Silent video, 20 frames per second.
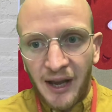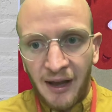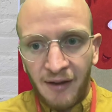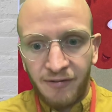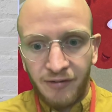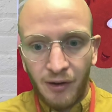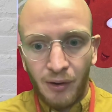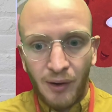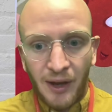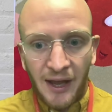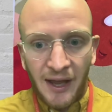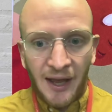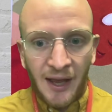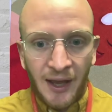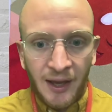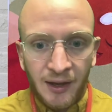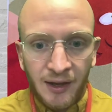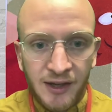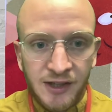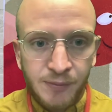Afro
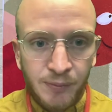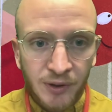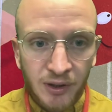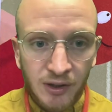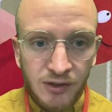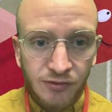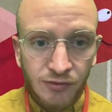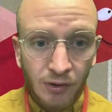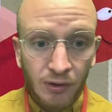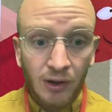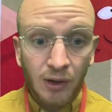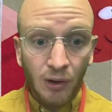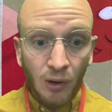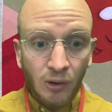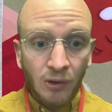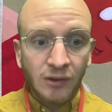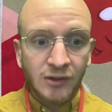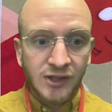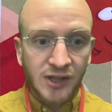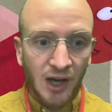hair is because for a
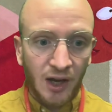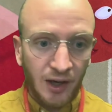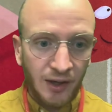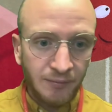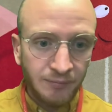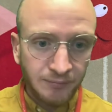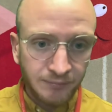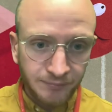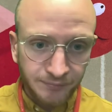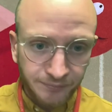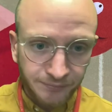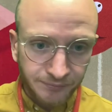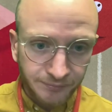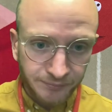long time,